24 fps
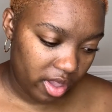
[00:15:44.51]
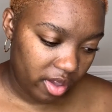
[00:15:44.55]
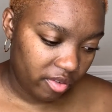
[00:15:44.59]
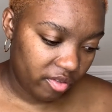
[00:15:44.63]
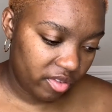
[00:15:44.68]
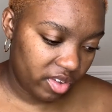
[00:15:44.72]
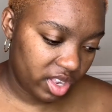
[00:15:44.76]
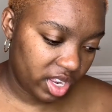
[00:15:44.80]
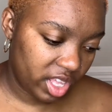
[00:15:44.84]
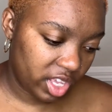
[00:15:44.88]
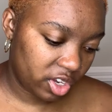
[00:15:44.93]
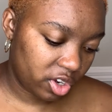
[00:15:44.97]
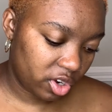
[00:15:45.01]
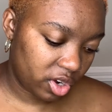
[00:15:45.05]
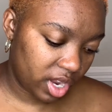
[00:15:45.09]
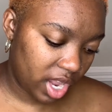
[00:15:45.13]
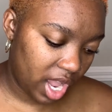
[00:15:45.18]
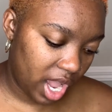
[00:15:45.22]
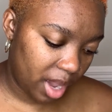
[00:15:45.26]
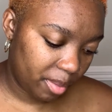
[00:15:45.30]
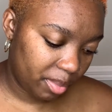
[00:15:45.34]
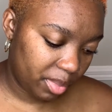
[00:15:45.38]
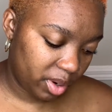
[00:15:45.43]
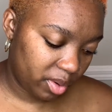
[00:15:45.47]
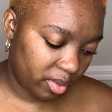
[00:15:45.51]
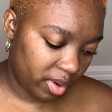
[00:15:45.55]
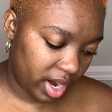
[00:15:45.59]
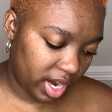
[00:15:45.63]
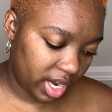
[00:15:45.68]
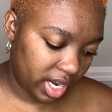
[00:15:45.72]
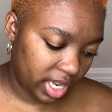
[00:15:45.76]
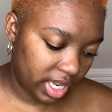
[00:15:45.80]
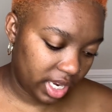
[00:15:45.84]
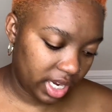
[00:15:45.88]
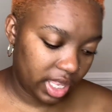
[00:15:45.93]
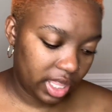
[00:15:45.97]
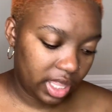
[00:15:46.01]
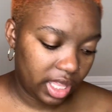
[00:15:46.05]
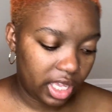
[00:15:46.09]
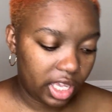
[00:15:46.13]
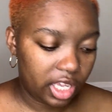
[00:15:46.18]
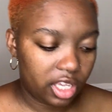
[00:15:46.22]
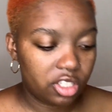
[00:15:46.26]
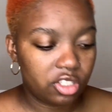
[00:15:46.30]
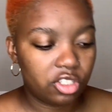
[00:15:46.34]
feeling like you're copywriting anything.